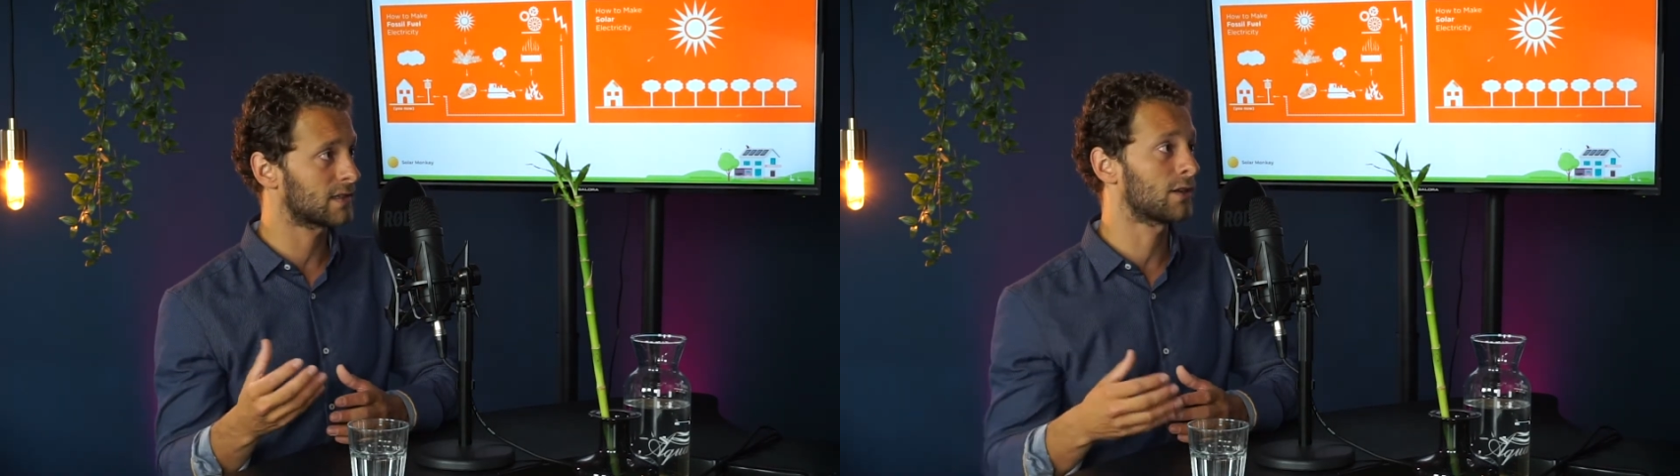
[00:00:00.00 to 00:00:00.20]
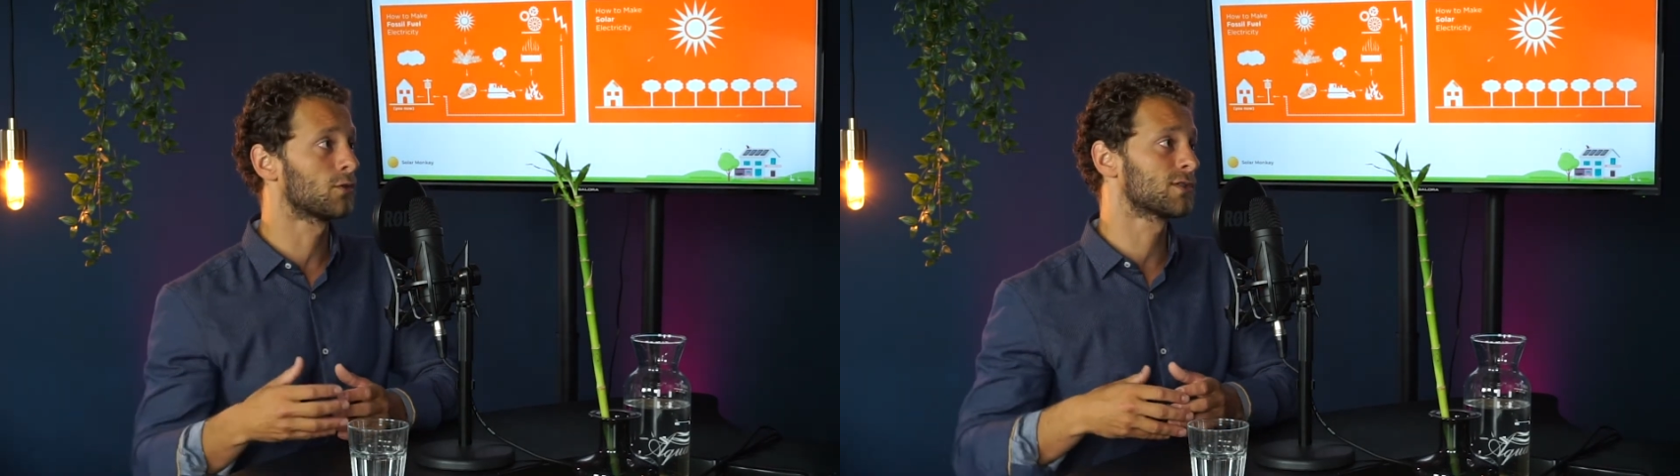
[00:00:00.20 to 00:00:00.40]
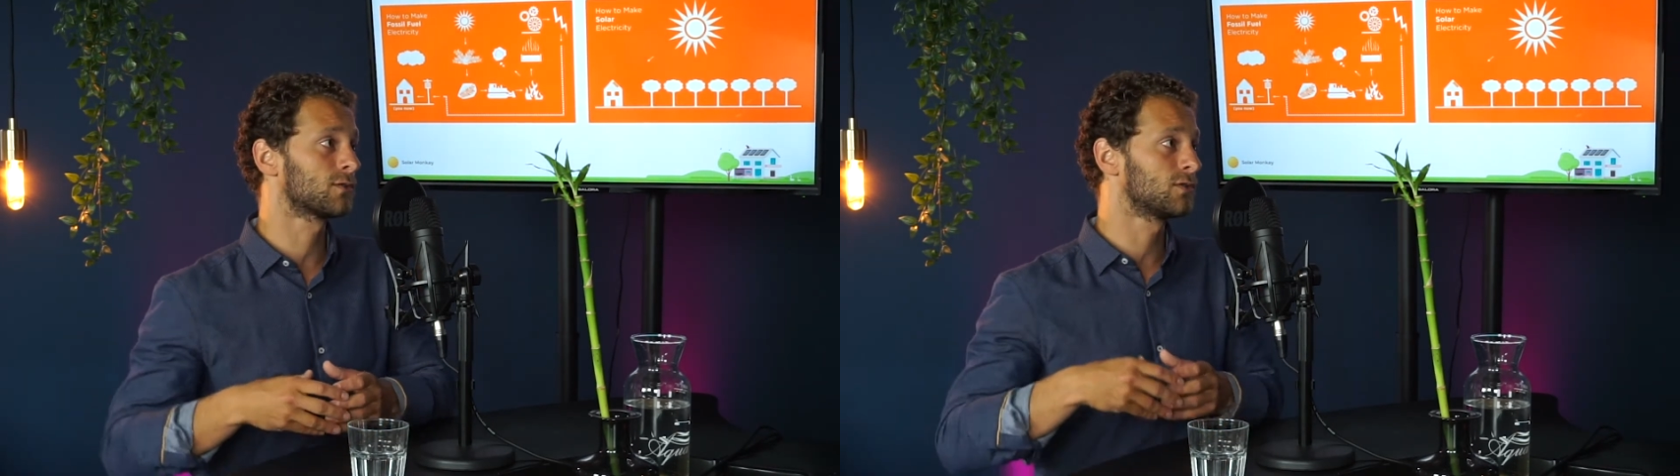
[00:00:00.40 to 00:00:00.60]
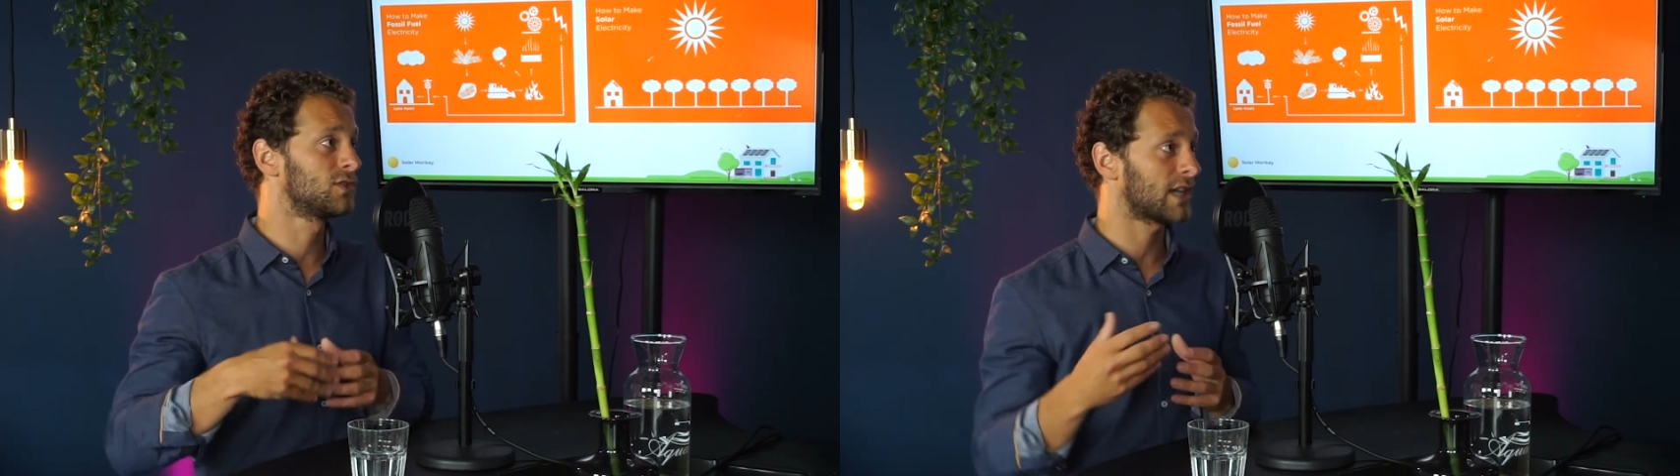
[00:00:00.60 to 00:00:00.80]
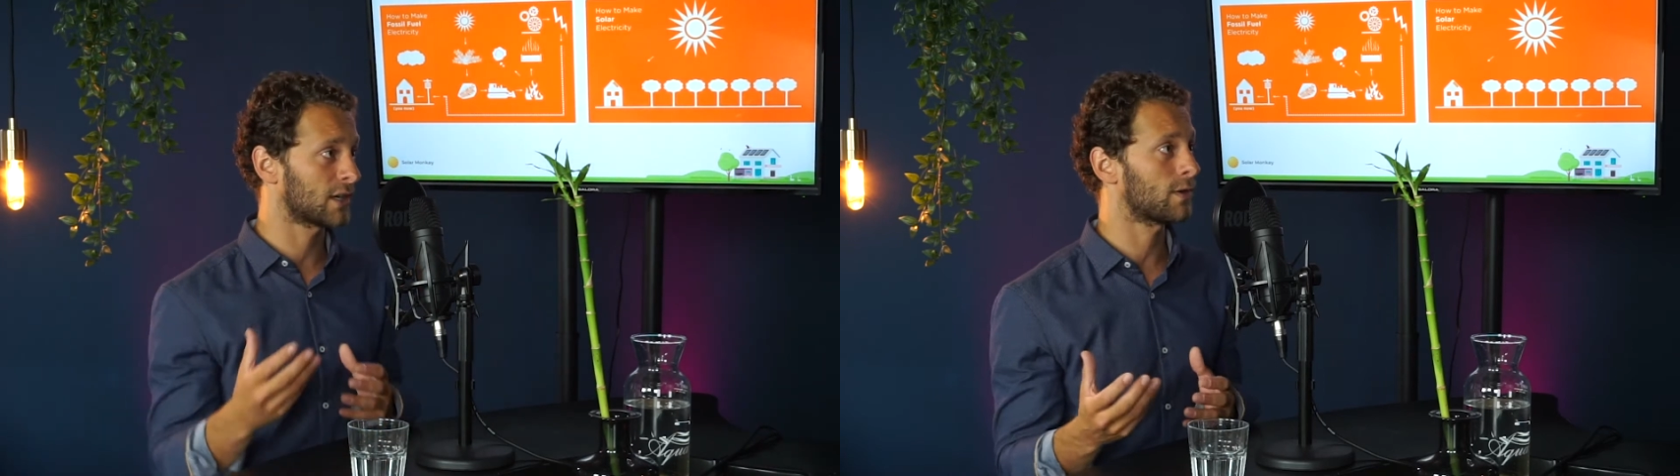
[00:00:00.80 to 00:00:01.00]
and also to
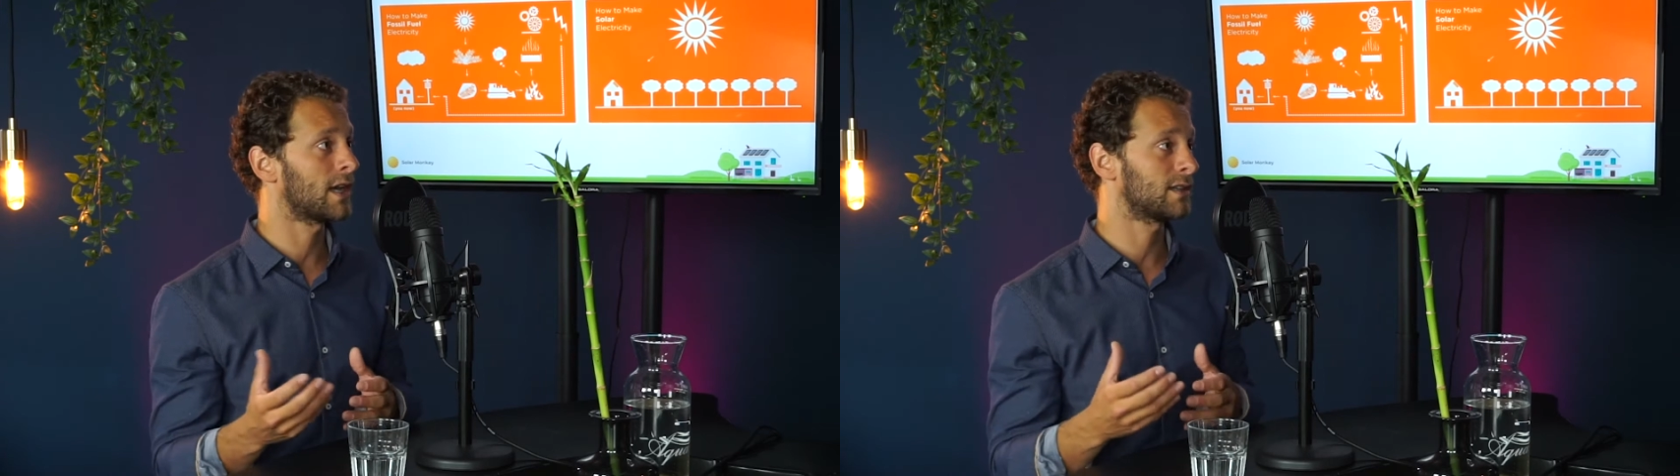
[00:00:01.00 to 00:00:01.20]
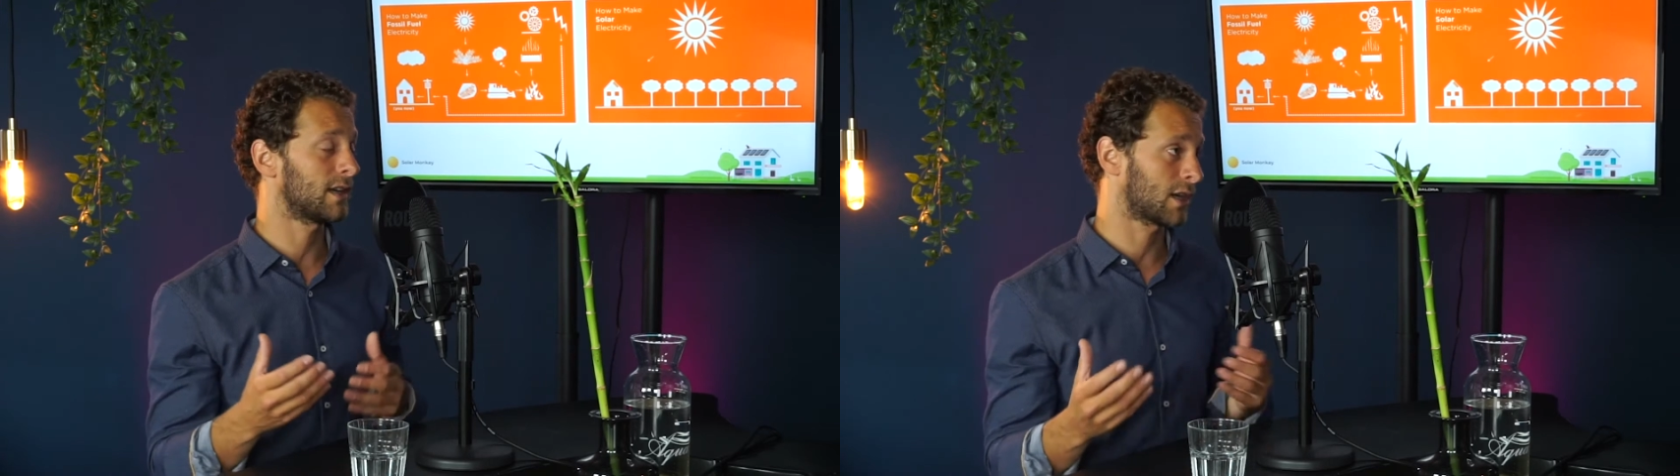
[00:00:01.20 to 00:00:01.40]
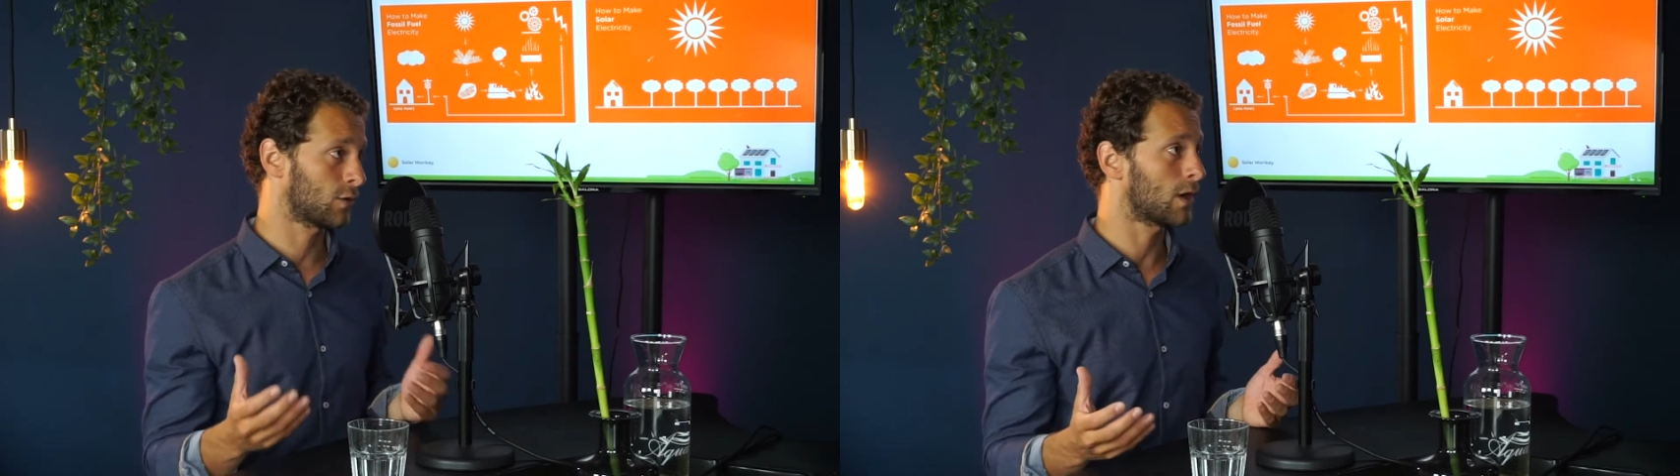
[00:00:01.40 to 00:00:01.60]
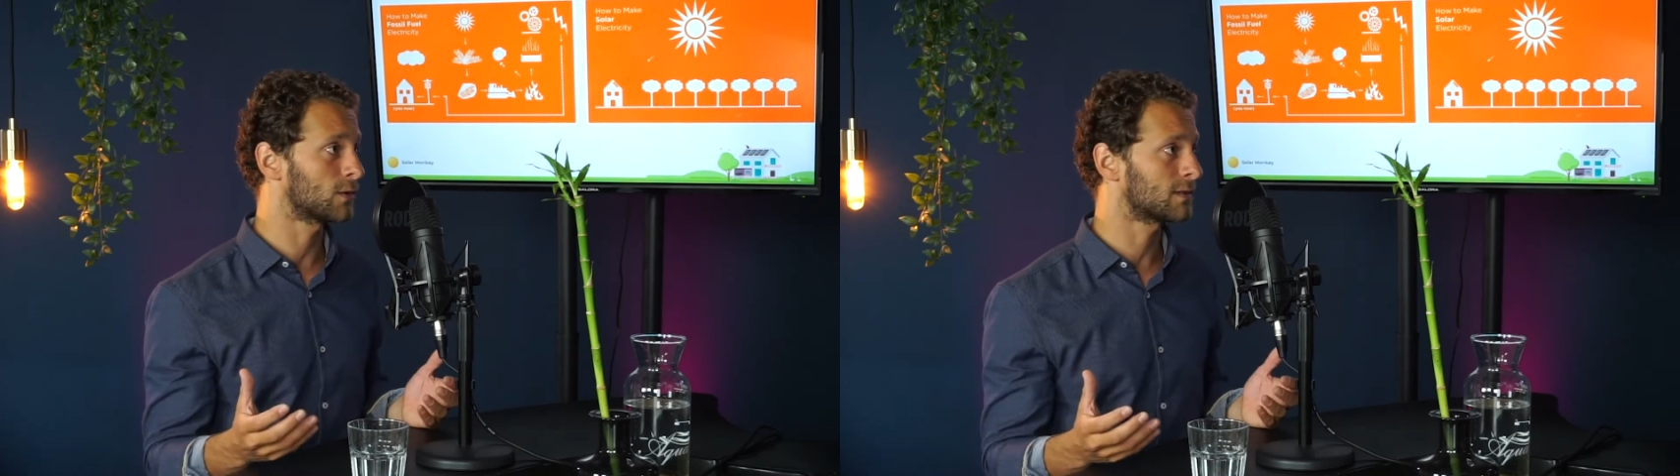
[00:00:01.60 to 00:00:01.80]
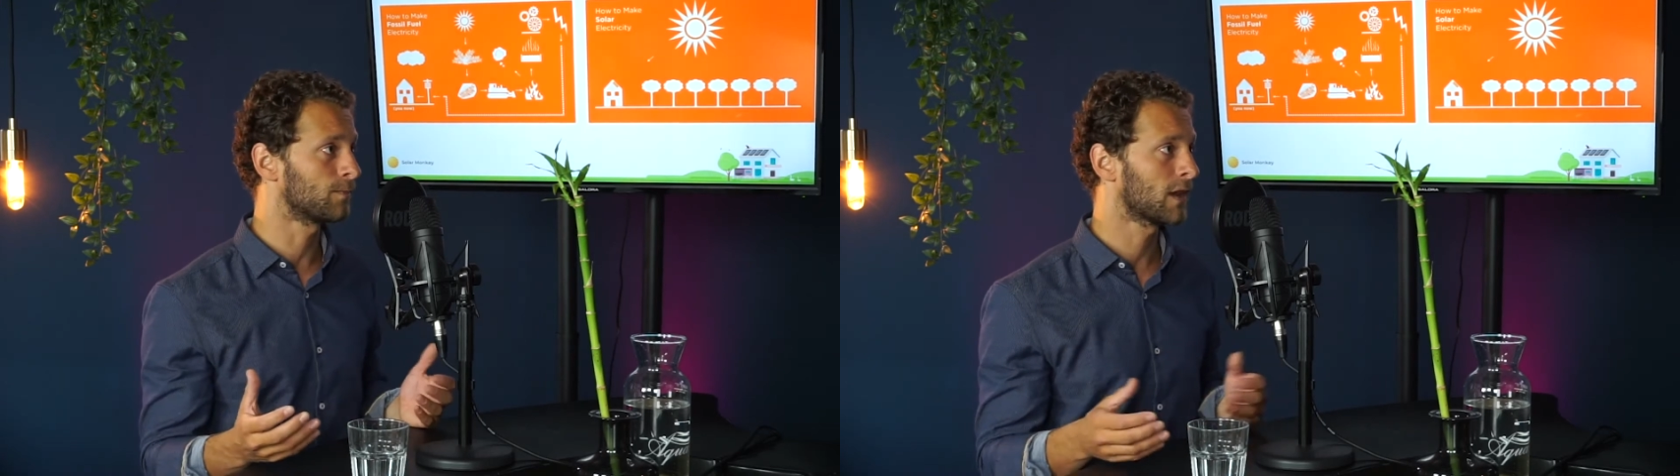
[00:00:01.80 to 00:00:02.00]
generate a
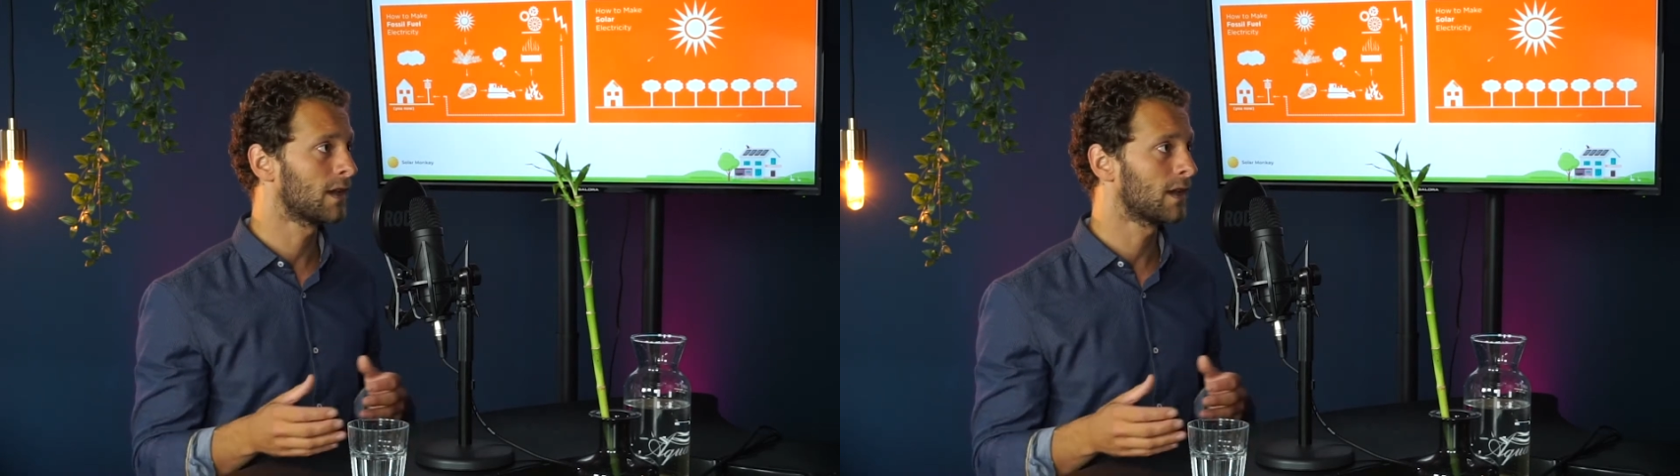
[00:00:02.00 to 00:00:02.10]
quote.